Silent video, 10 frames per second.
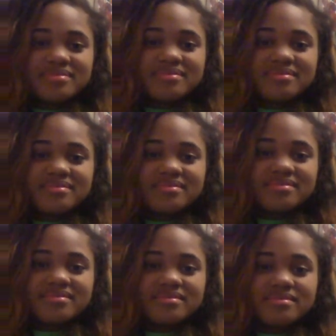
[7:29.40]

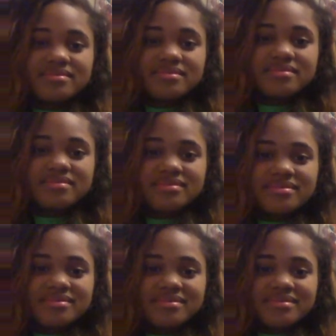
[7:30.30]

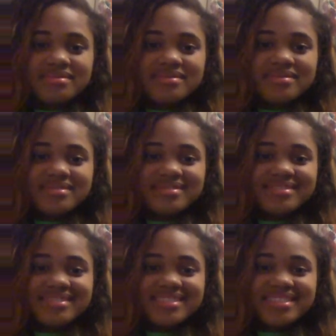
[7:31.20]

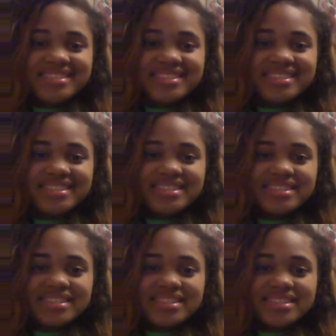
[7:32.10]

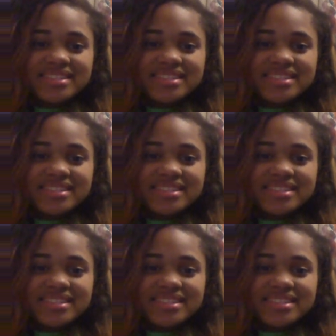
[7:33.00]
(silent)